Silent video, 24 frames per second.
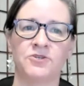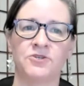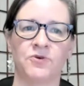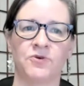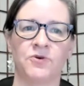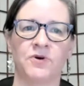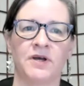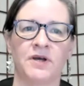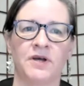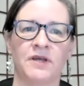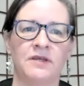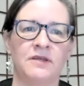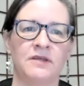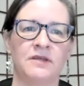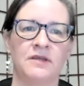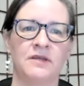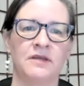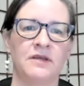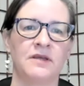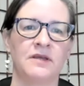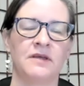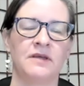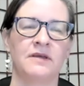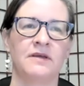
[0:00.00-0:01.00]
joy,
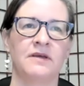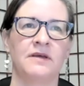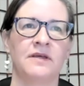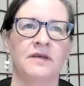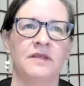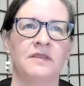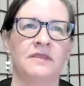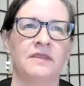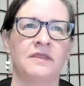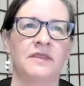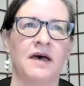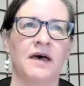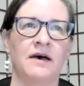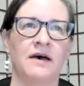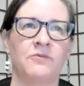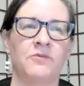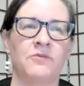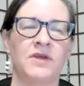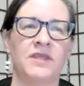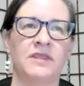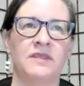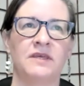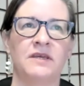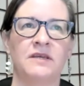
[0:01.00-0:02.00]
that
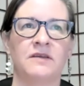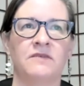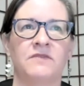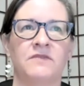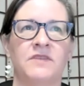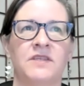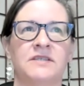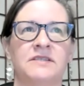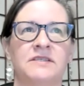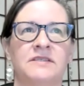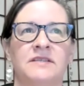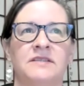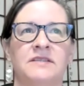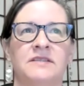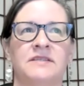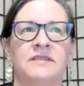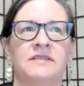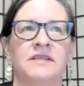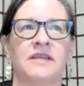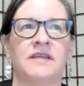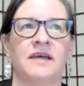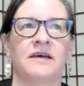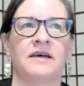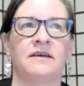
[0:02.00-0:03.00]
we think of this
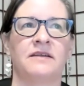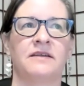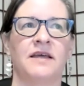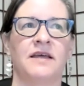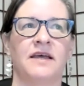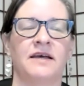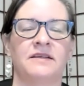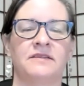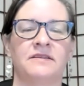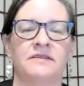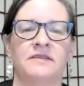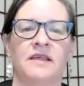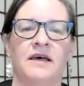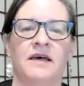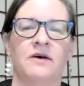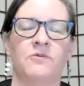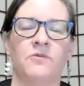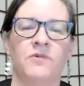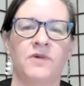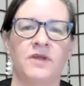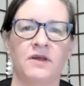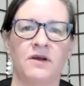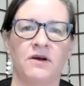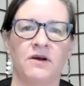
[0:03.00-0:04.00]
instead as that
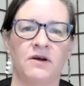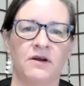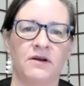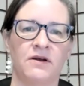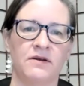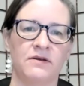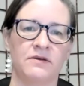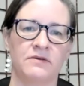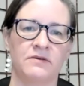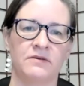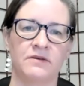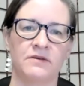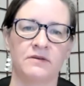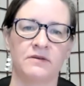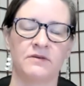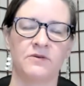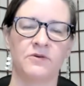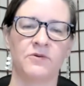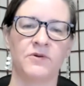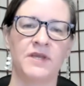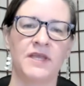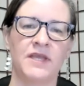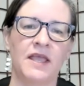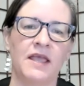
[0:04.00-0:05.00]
we are
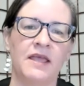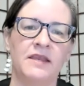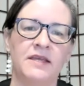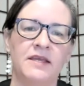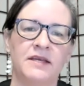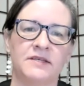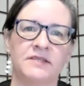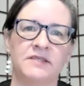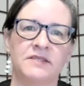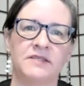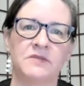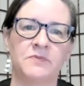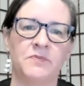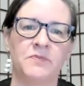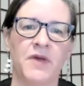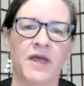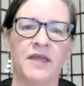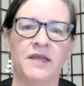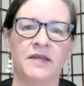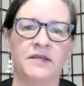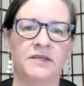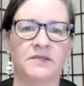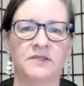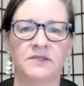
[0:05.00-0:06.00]
creating a
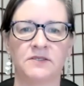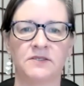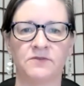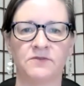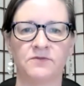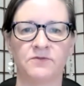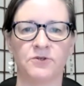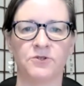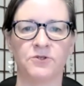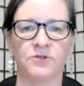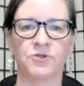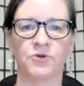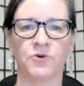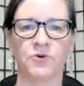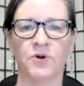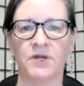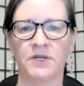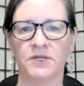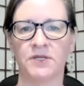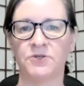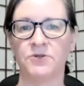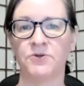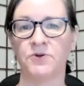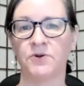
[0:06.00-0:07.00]
space for
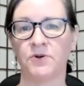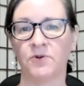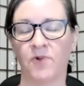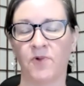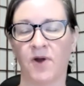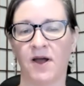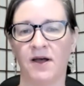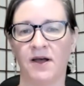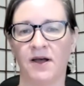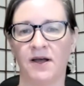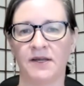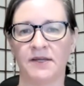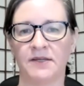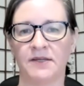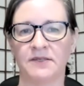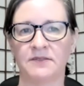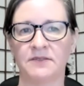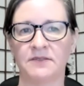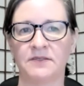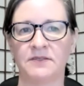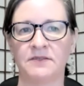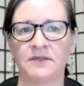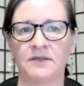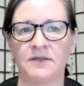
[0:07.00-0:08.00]
joy to
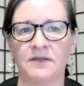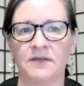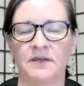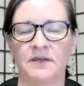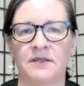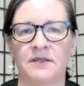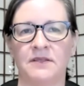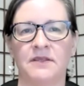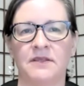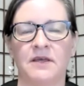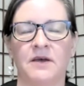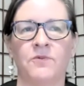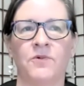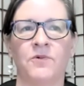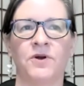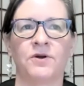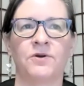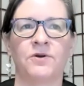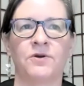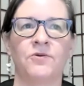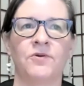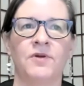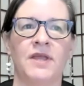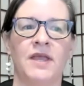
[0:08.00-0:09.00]
arise, that we're
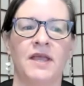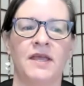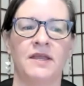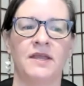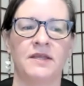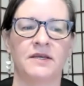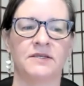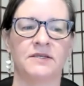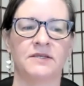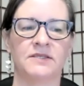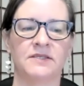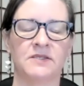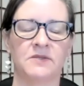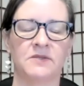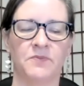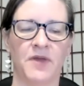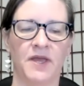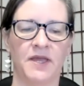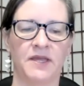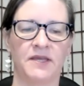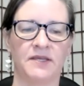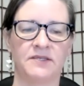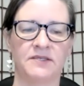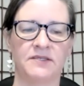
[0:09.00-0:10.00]
creating a
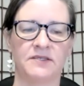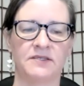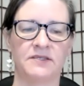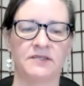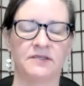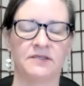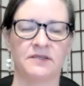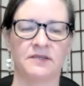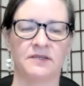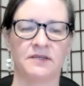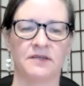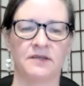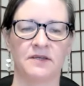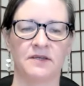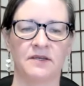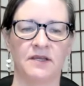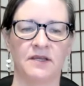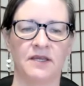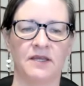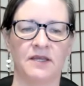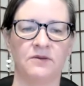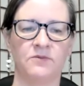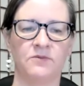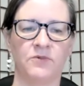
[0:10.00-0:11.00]
space
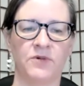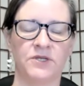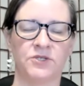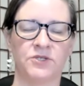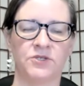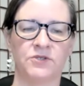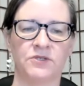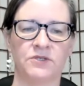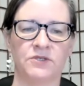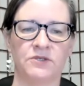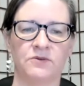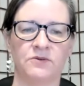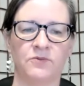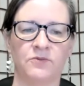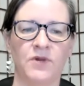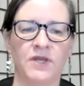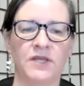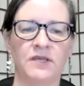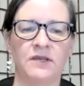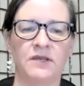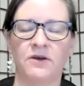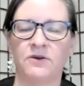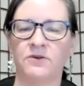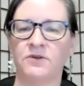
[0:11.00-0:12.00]
in which
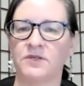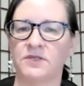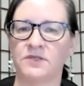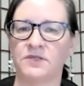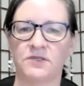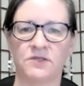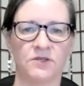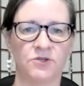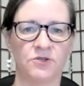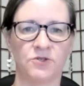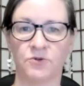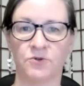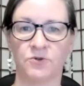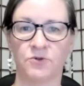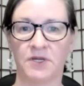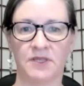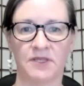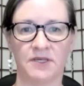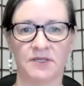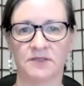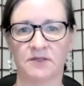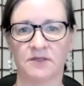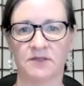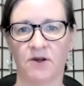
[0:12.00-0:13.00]
we notice the joy
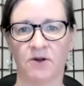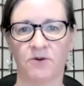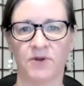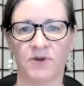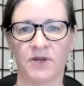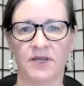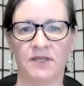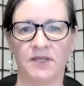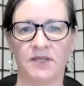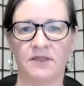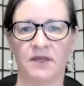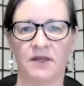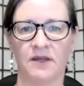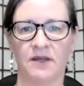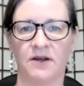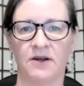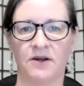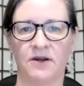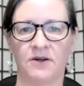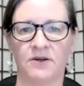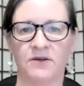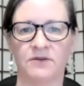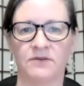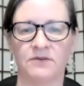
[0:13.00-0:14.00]
that's already
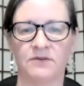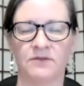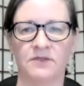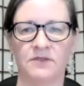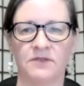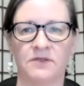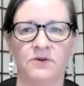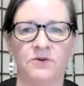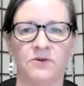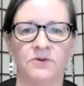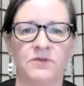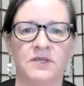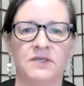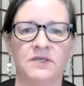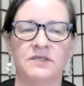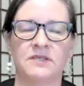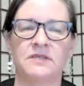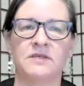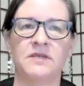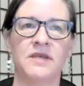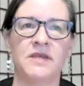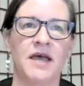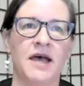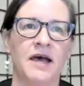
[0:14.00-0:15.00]
there. So
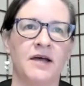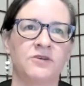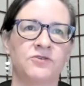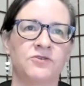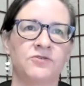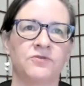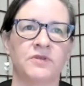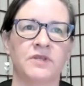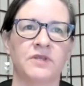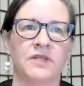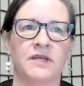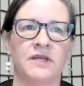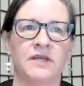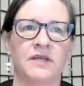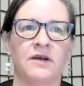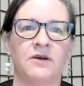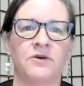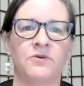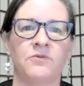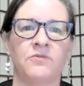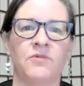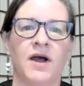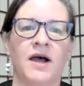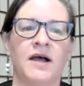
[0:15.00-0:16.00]
this naturally
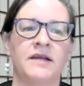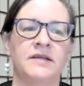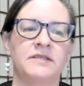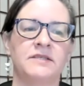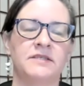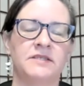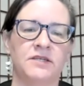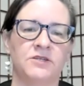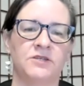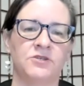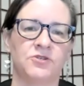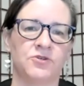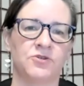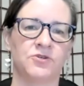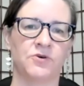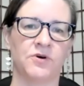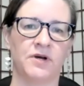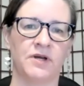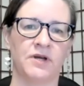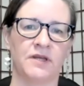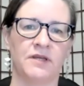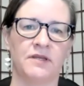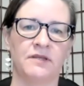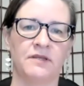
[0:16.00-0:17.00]
arising
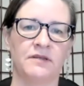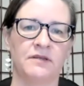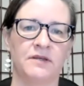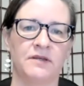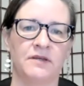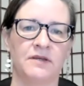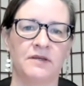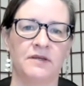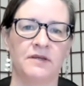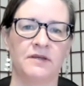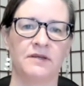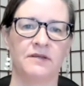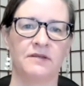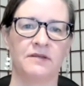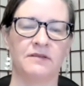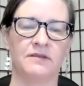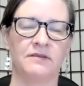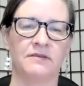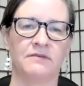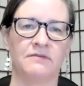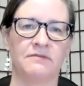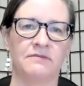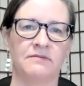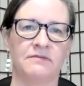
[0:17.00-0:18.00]
joy,
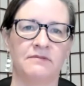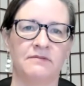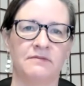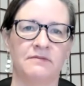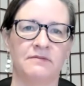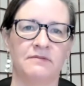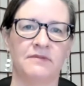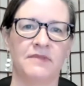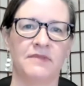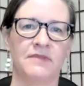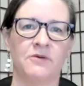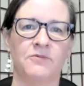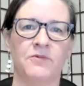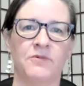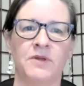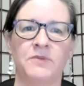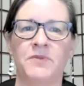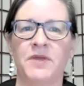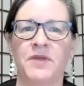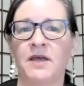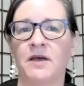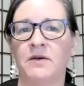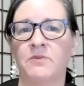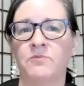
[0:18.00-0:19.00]
that we
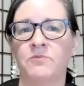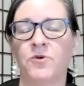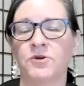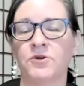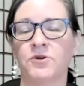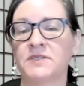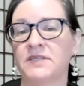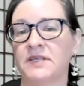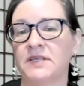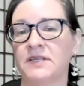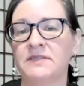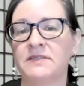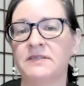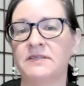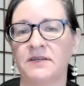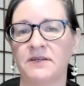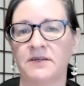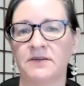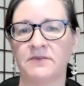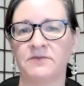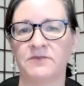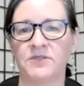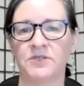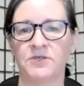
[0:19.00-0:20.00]
become more
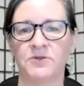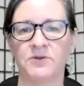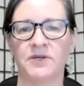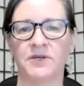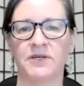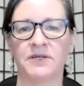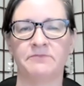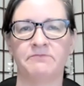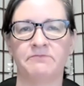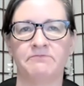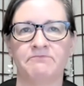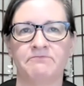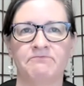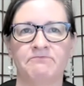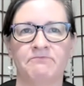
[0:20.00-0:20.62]
sensitive to it.